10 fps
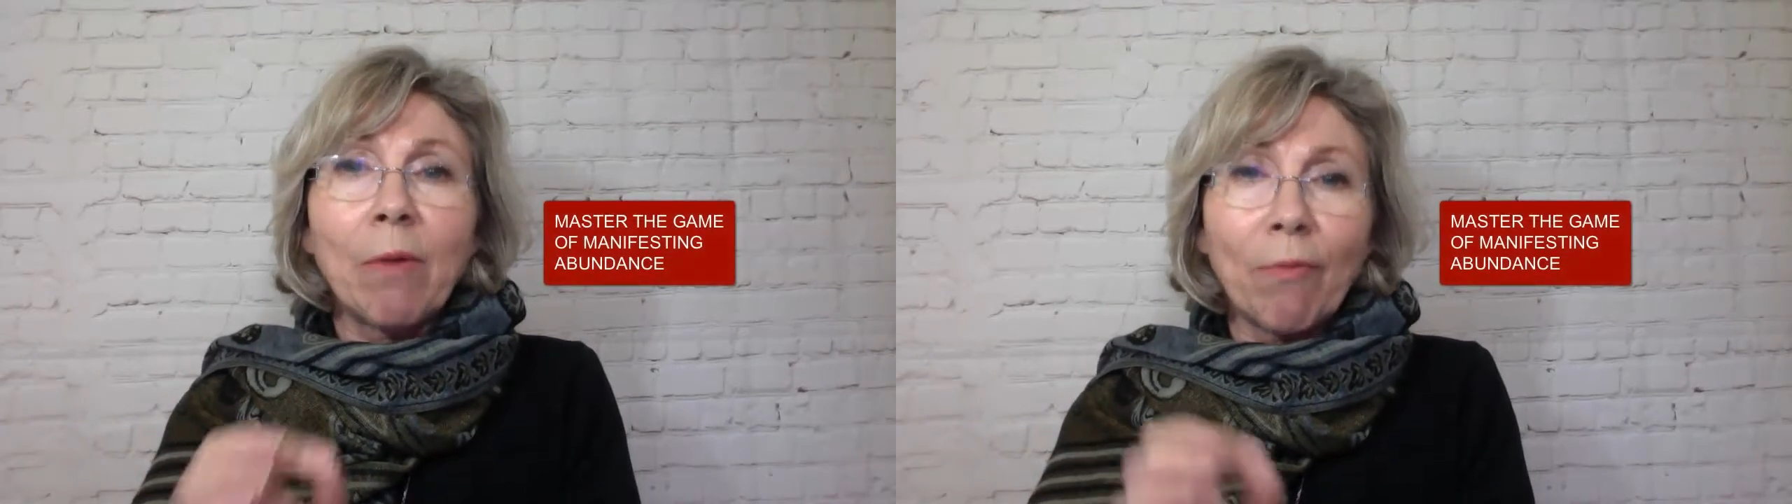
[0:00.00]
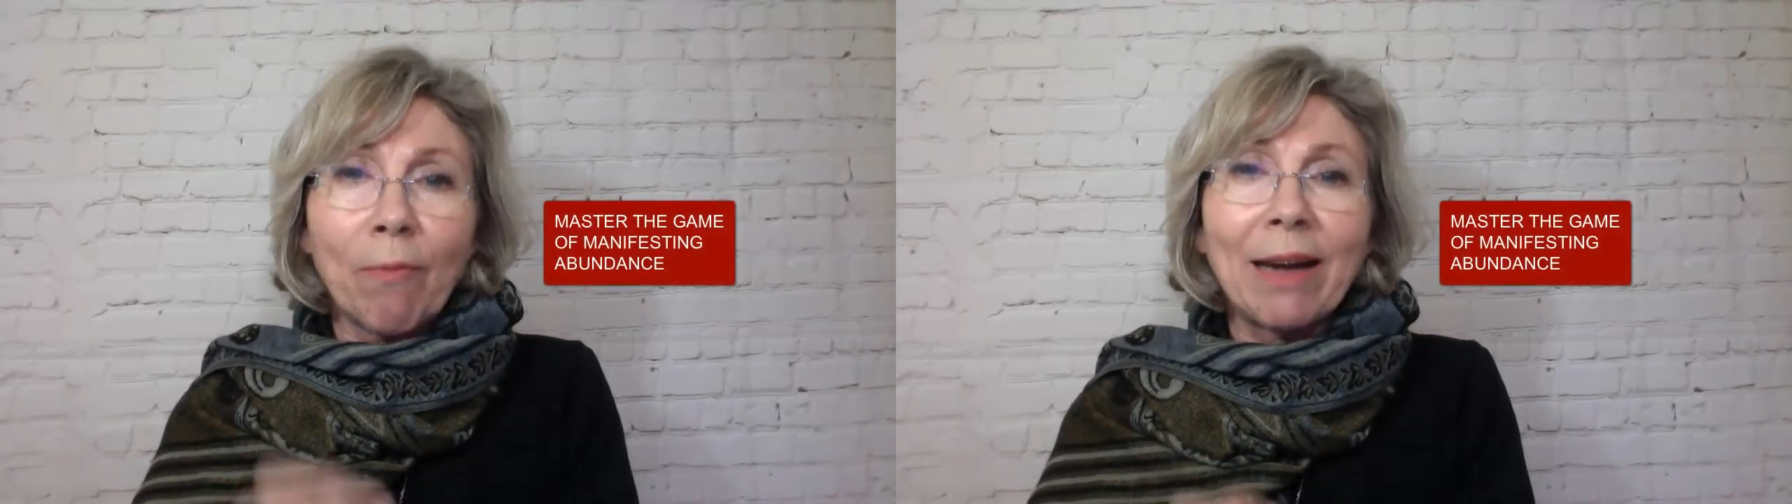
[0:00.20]

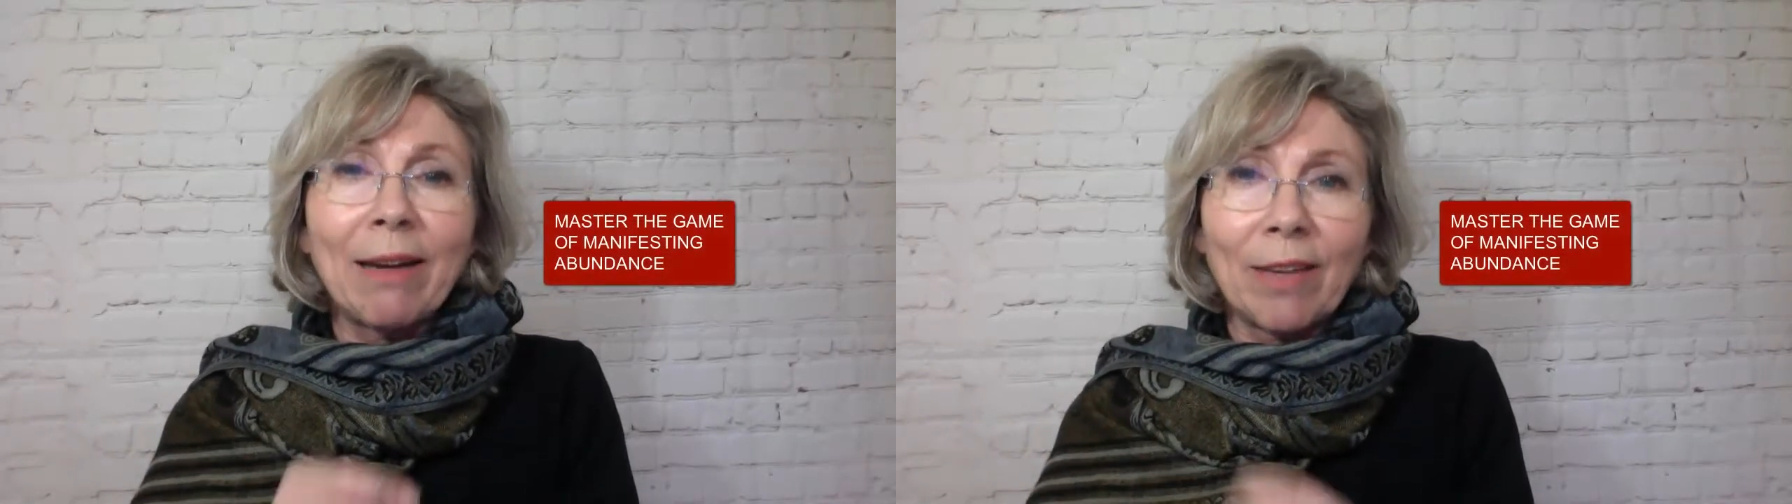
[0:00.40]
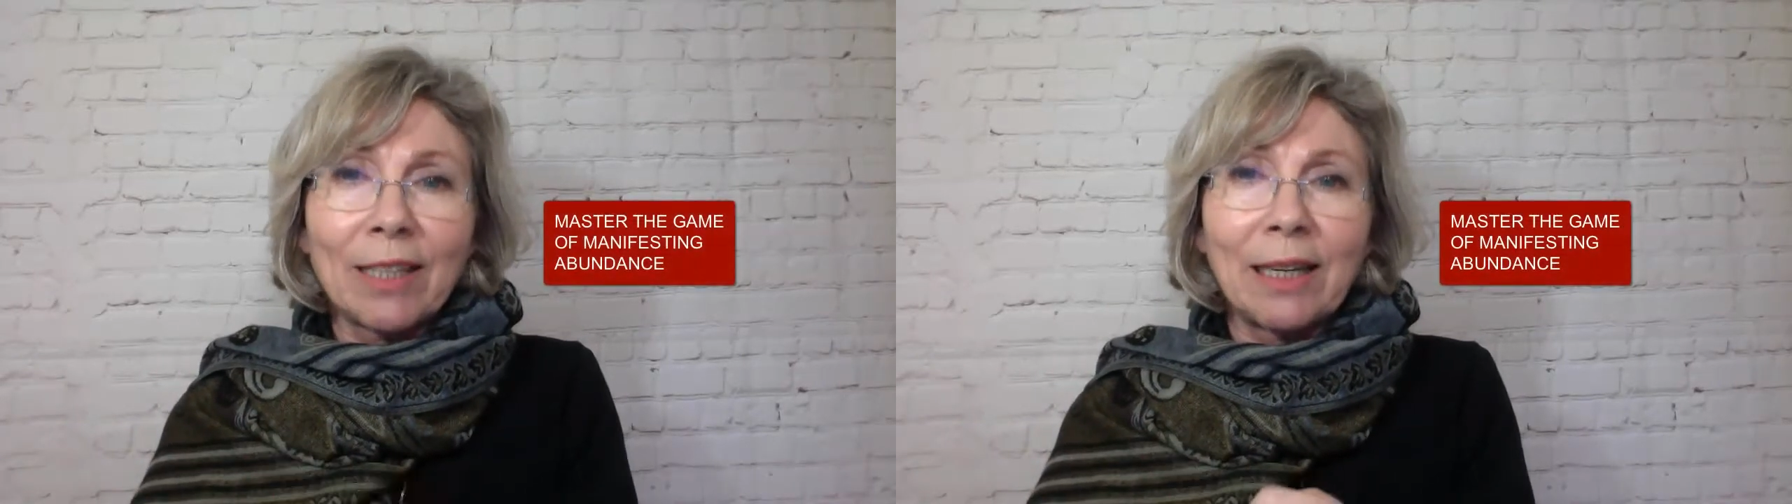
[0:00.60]
of
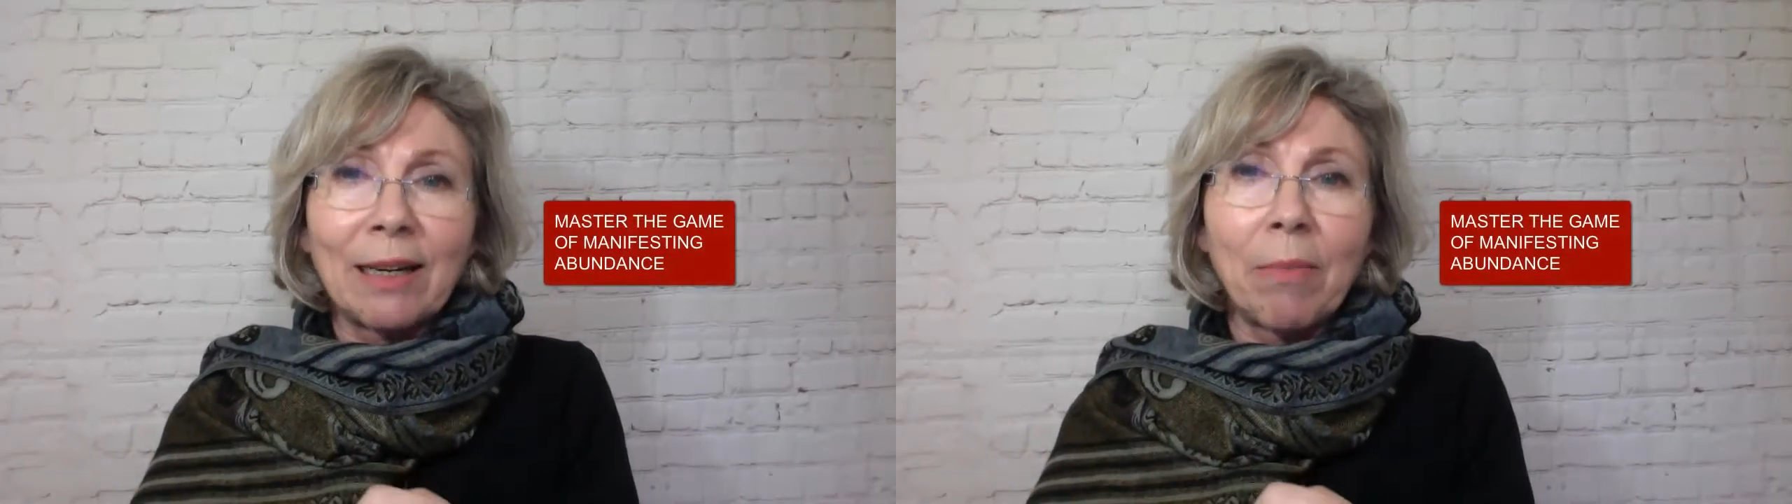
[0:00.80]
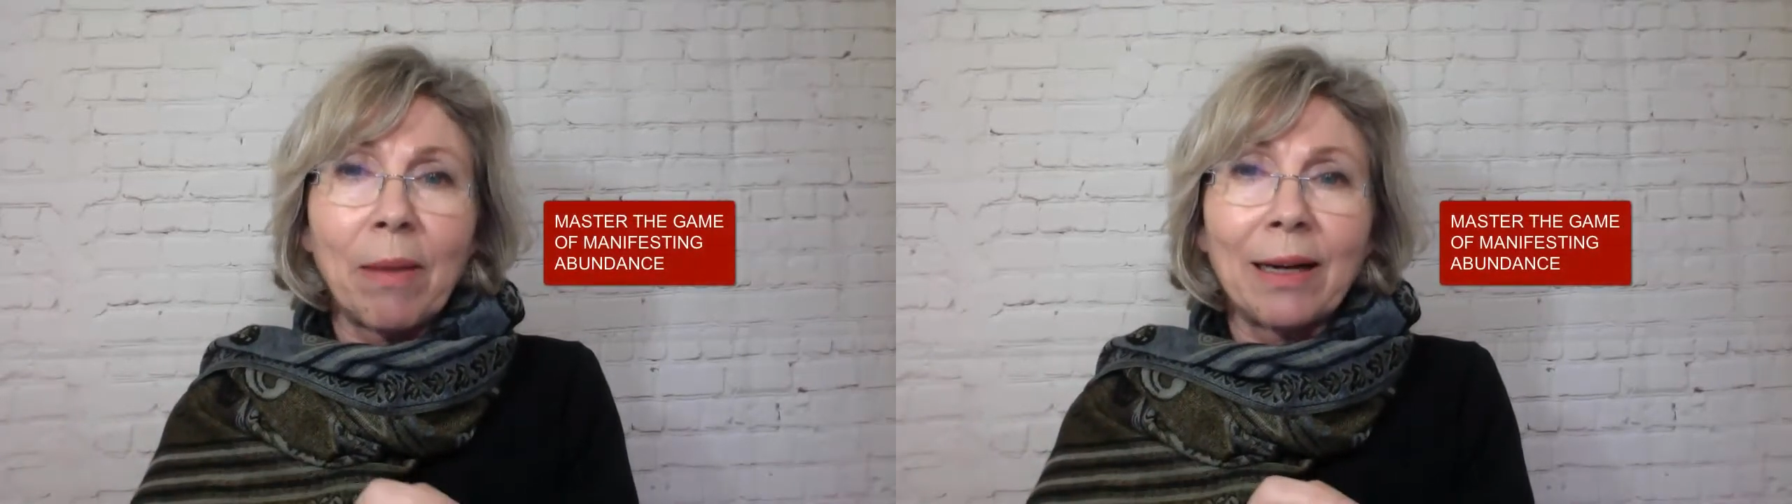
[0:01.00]

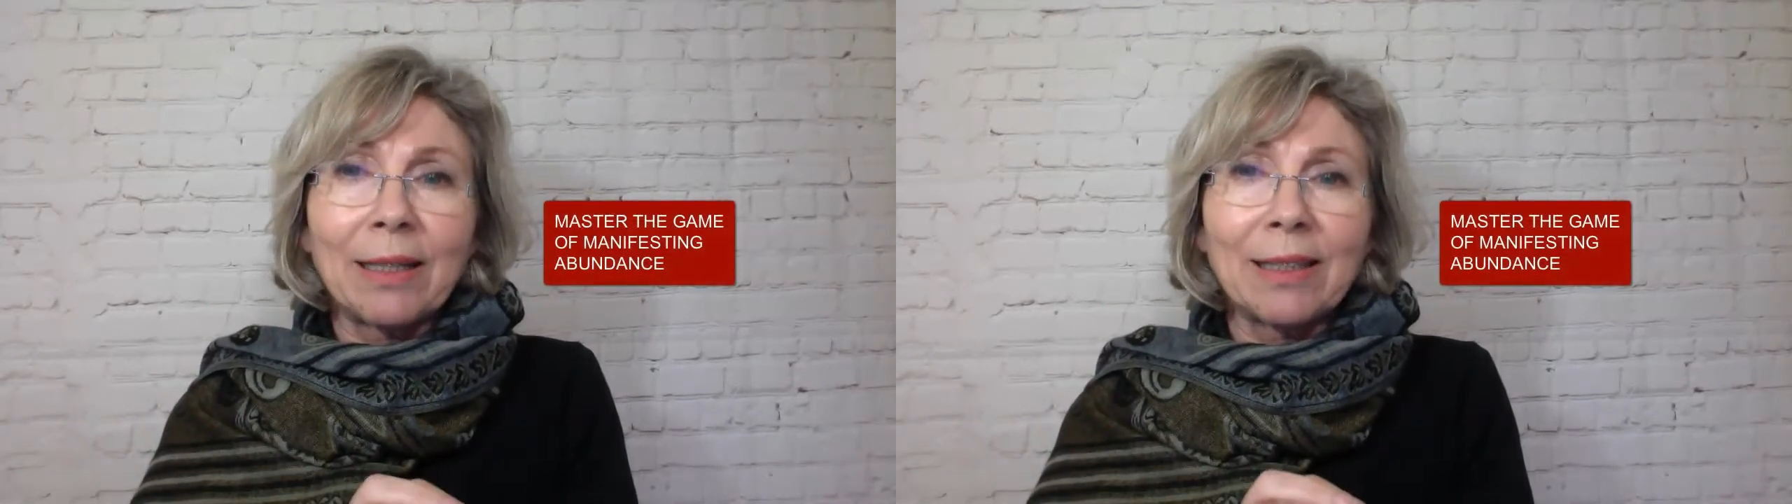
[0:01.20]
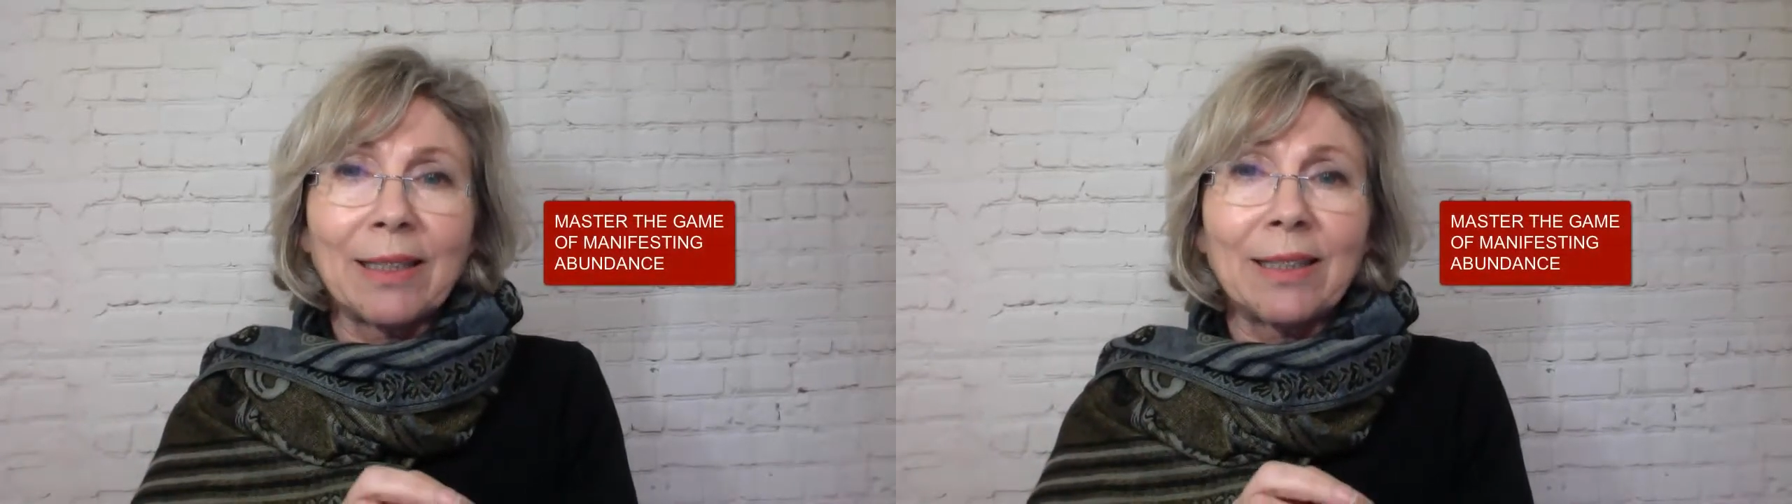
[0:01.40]
manifesting
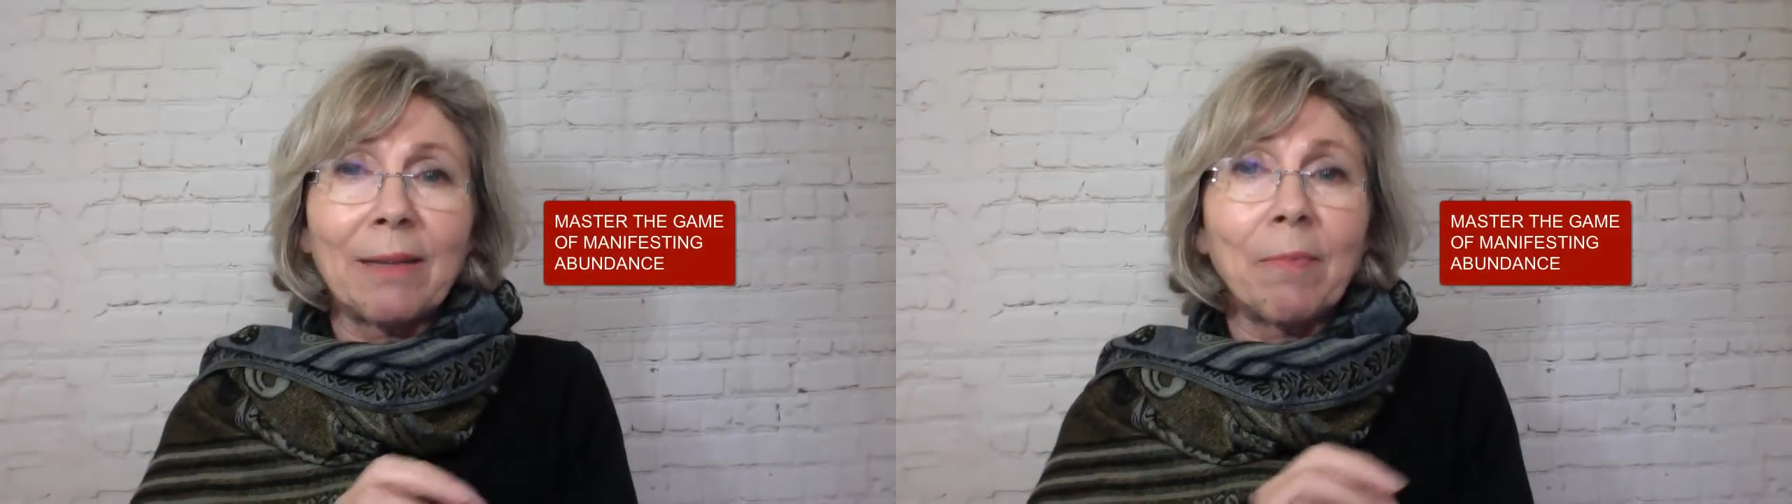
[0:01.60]
abundance.